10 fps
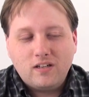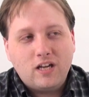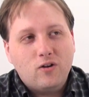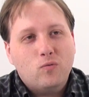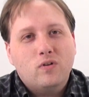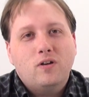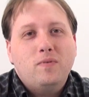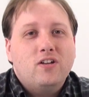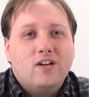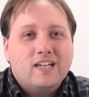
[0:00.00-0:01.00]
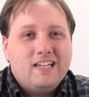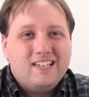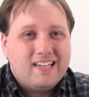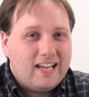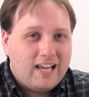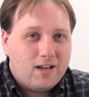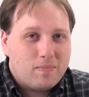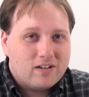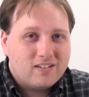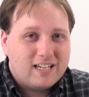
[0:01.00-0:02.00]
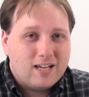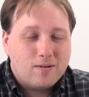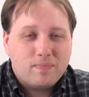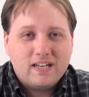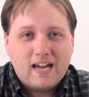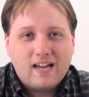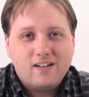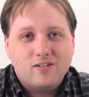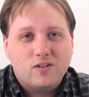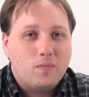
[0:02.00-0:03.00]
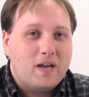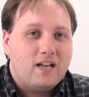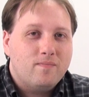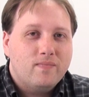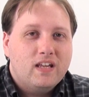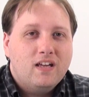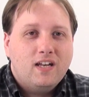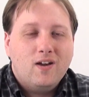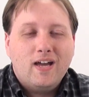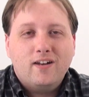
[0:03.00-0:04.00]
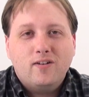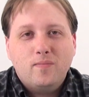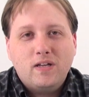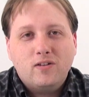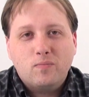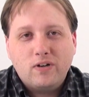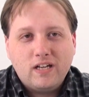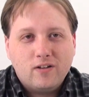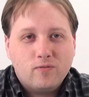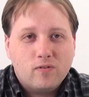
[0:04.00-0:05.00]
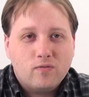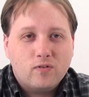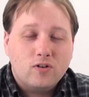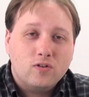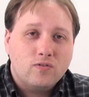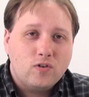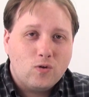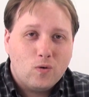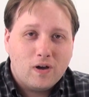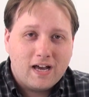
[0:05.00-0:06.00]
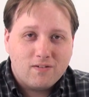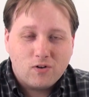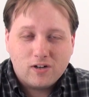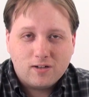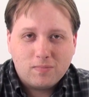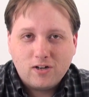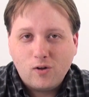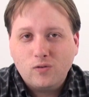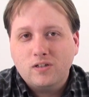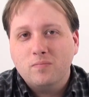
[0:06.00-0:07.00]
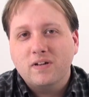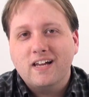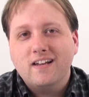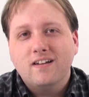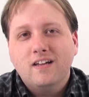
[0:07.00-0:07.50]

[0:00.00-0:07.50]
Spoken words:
Here we're going to be talking today about setting up an add-on domain. Now add-on domains are pretty helpful for those of you who have our unlimited hosting plan.